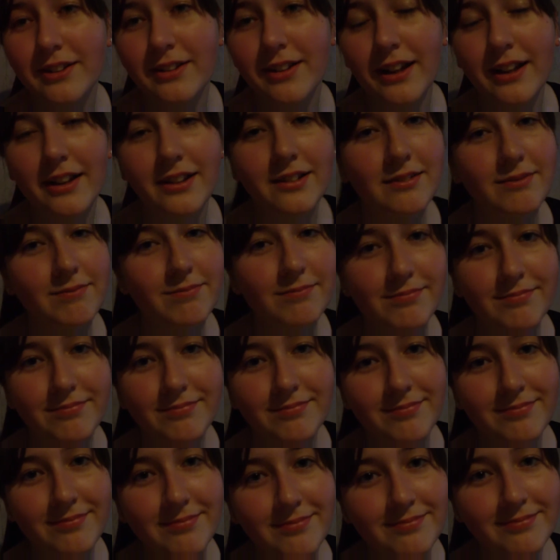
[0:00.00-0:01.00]
Like,
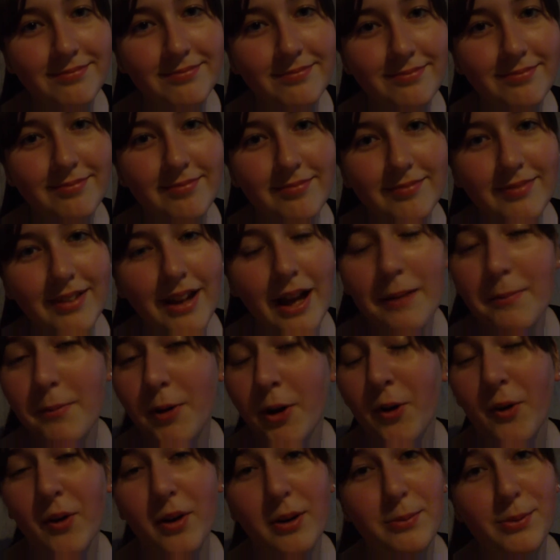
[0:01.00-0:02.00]
I'm a
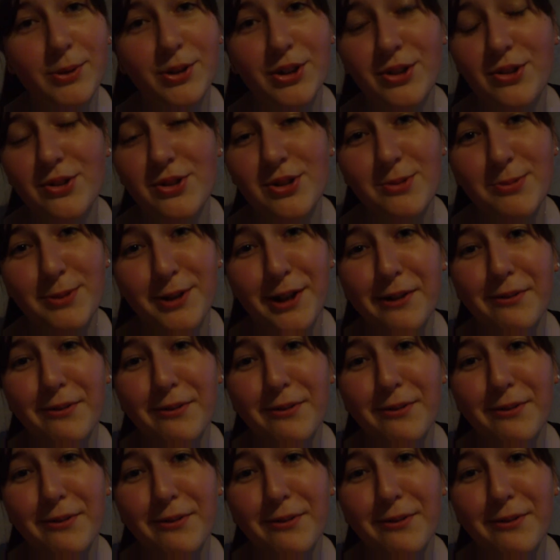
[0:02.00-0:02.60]
horrible YouTuber.